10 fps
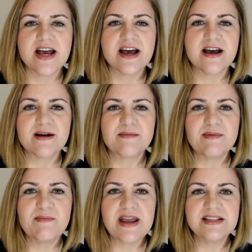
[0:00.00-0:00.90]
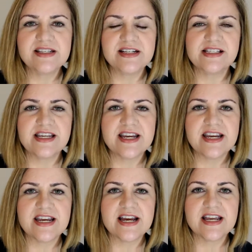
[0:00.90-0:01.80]
But
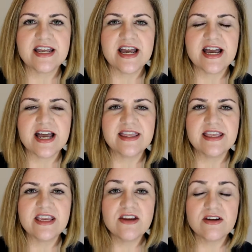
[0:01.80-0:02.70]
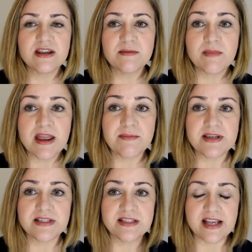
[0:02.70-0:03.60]
basically, I think you can
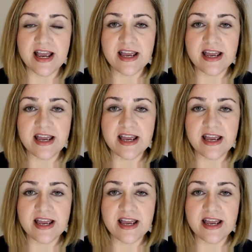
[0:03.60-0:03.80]
maybe see,